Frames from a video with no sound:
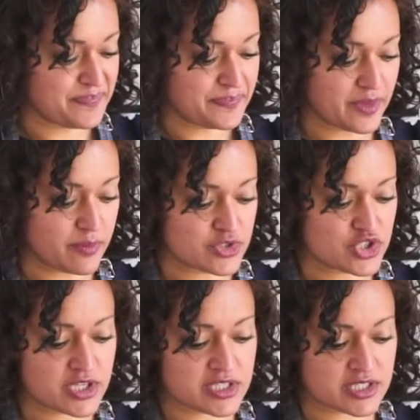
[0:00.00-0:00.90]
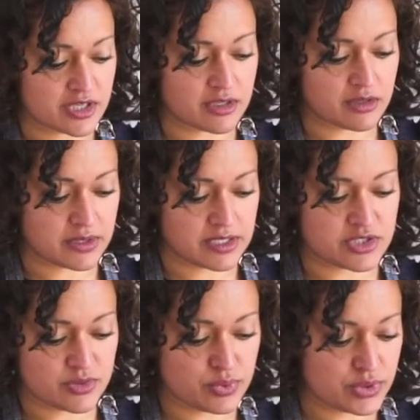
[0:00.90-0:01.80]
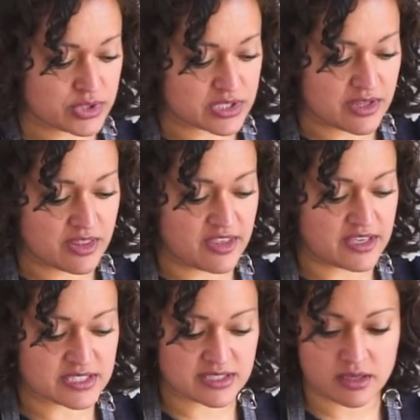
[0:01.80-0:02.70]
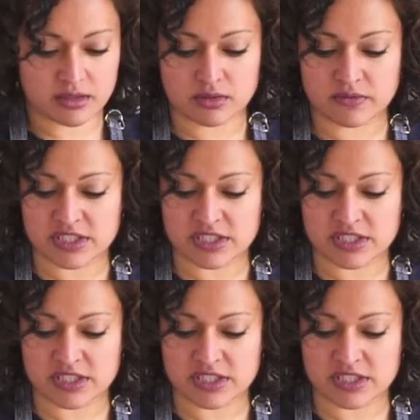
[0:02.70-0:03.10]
And I'm just going to put this over the